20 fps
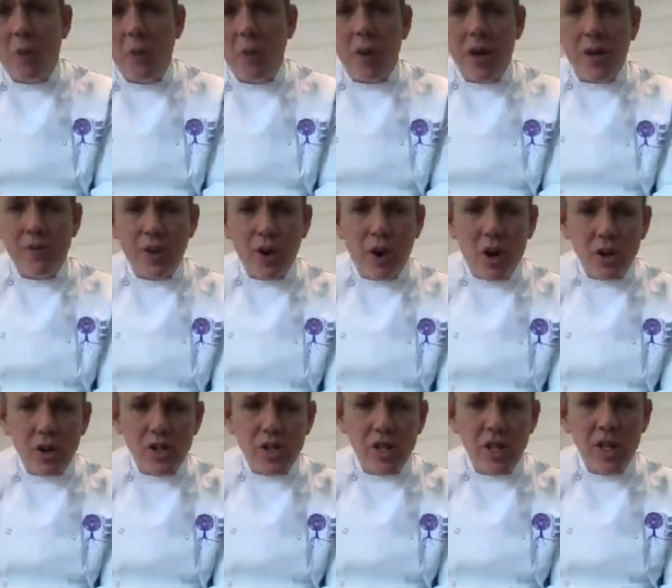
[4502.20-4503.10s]
We have
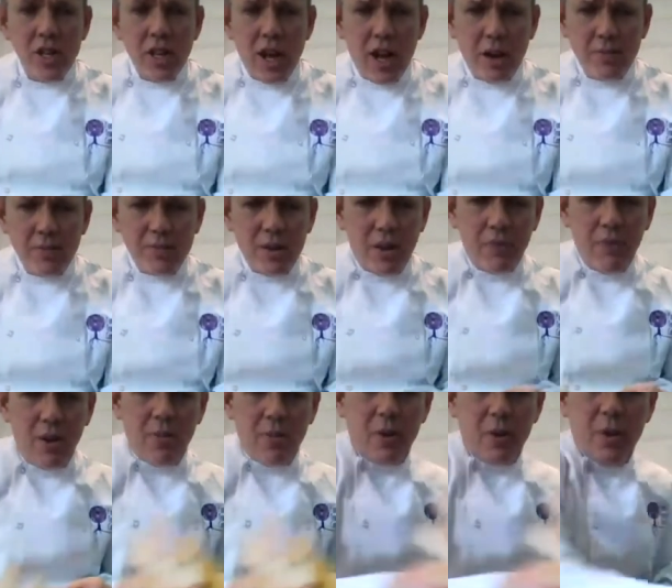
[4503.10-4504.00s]
got. I've
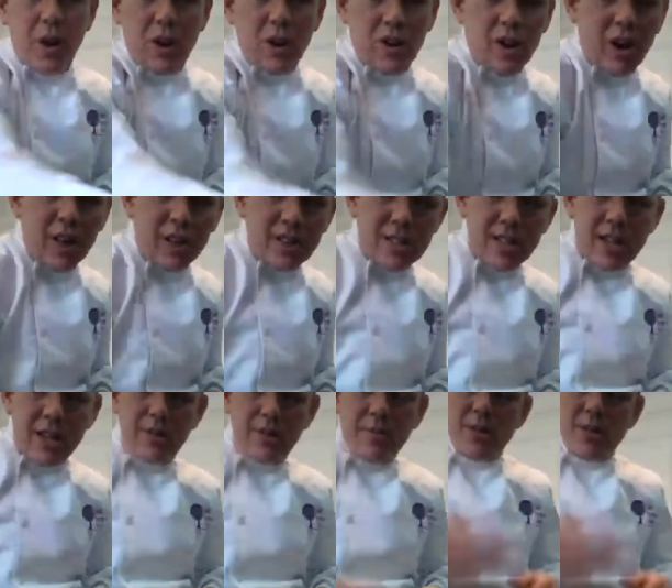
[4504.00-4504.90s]
not done wild garlic
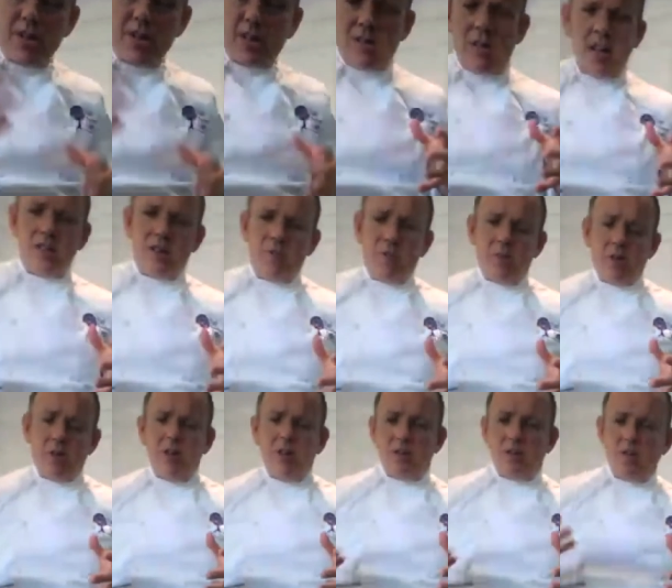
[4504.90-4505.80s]
today because I say I don't
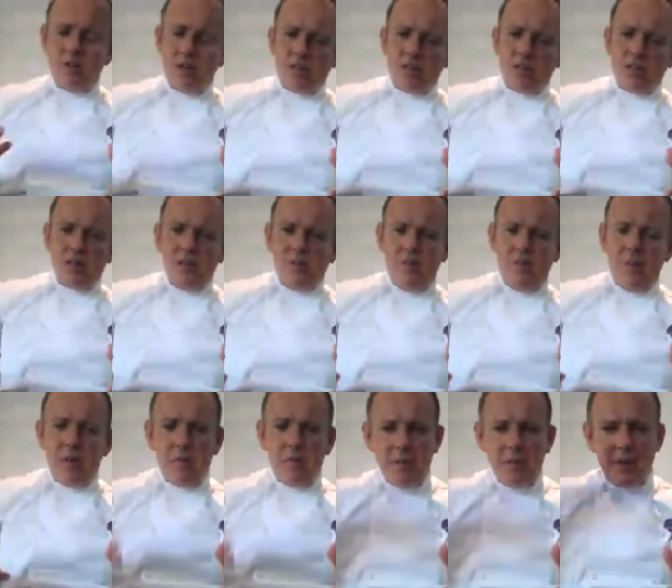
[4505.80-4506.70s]
want to do it.
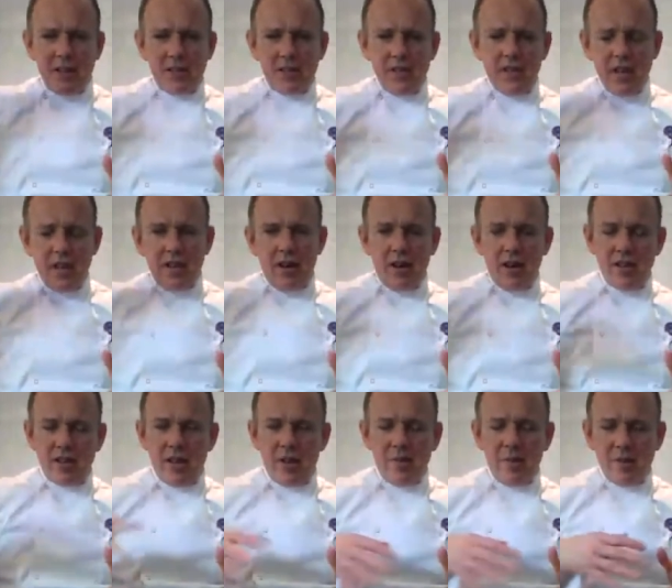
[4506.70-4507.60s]
Maybe when we get to year 9
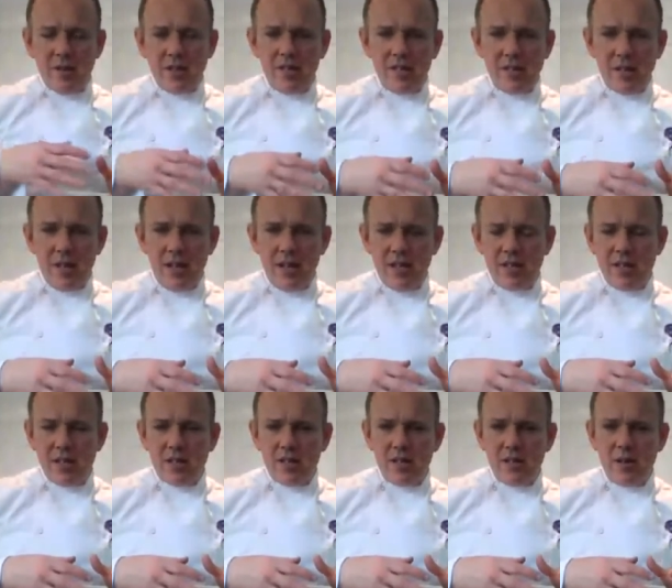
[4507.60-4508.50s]
and 10, it's
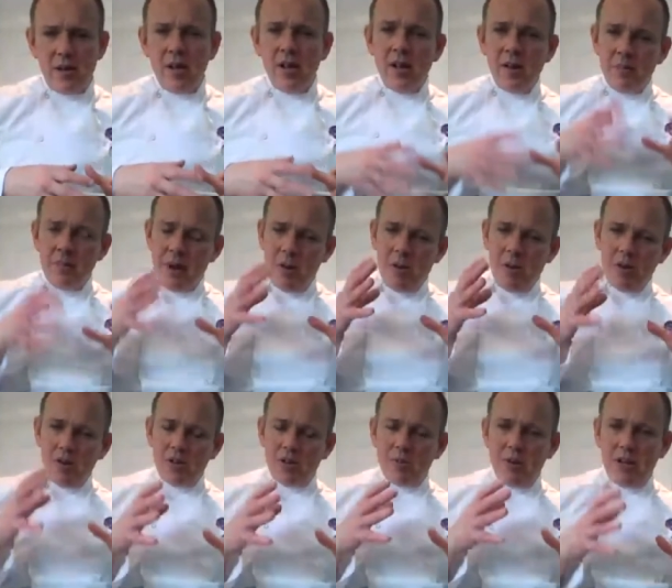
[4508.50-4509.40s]
easier to. But I
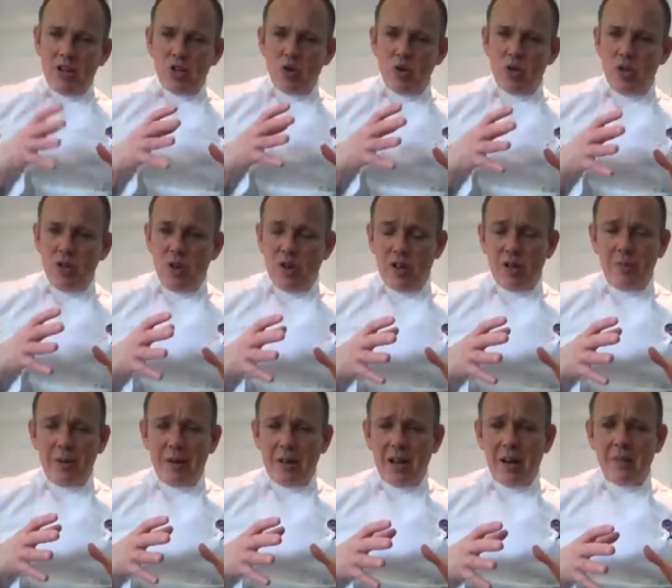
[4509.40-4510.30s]
want you to make sure you're not
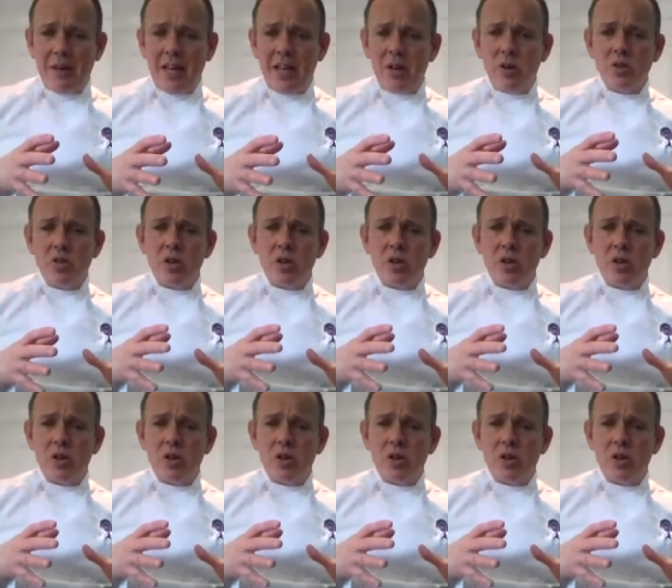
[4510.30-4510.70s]
going to be becoming ill.